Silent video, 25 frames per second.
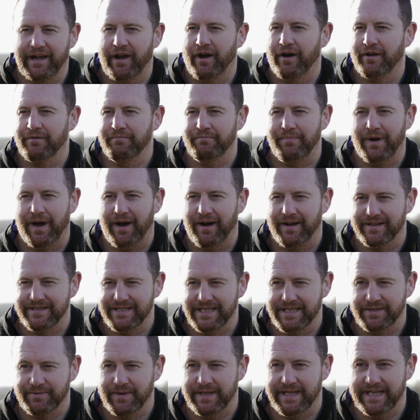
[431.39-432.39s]
garden
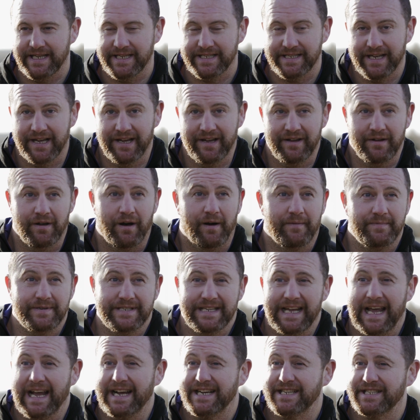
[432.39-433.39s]
parties when there's
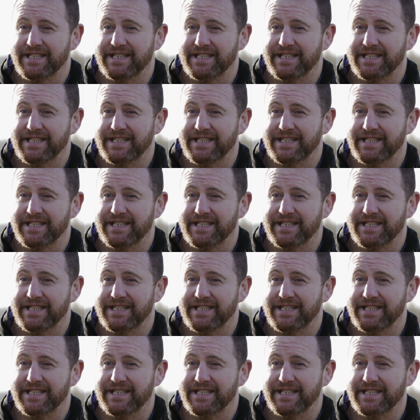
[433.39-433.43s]
obviously